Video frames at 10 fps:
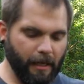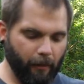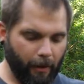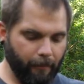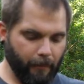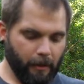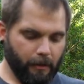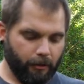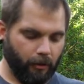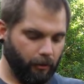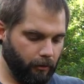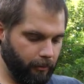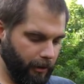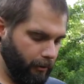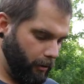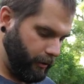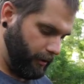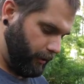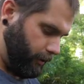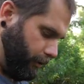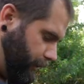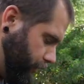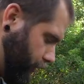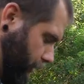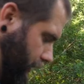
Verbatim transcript: anyway so let me throw this on the tree just so you